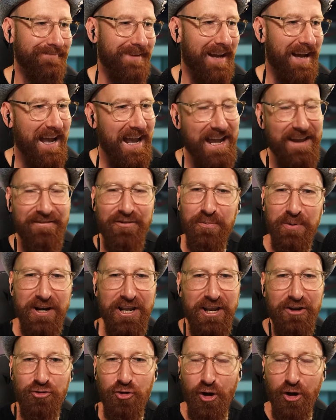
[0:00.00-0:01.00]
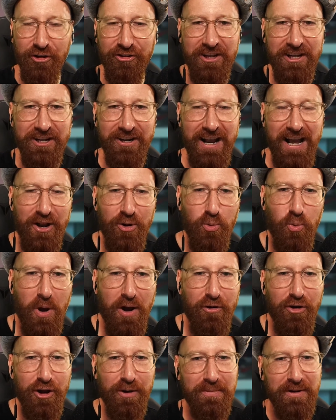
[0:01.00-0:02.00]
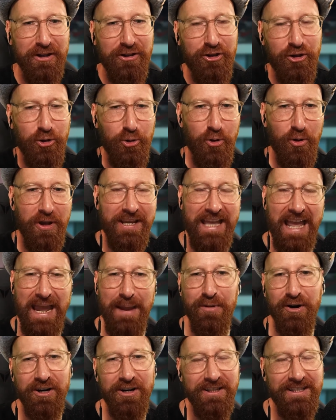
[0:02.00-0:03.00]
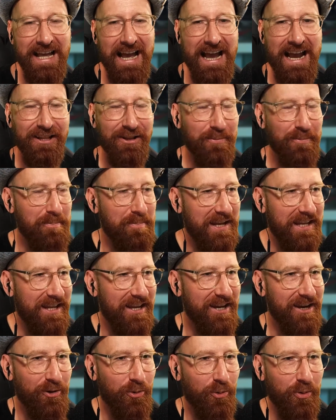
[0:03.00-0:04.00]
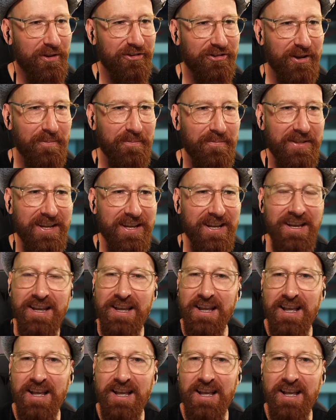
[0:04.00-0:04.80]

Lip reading: Hey everybody, Ross here and welcome to Gamer Tagged Media with something